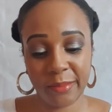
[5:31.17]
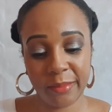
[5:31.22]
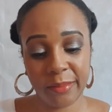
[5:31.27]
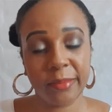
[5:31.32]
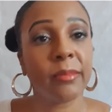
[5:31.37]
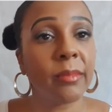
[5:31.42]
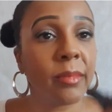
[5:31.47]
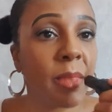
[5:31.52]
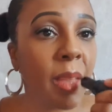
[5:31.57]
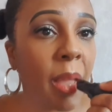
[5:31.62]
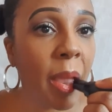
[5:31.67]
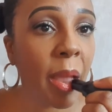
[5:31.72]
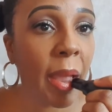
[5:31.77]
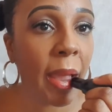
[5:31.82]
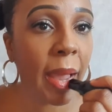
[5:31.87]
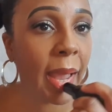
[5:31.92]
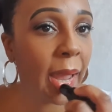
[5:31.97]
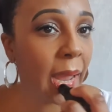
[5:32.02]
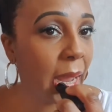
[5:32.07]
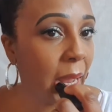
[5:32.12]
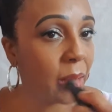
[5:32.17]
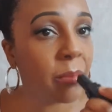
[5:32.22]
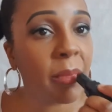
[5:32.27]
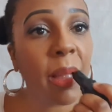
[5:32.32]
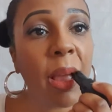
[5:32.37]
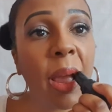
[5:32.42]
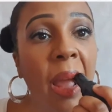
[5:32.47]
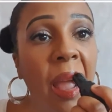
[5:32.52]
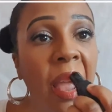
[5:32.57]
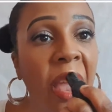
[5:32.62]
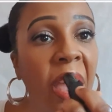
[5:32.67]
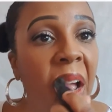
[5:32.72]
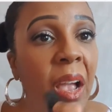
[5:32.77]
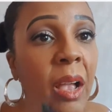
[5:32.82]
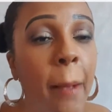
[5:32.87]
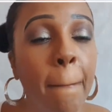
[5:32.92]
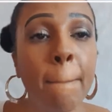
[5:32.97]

And they're so moisturising.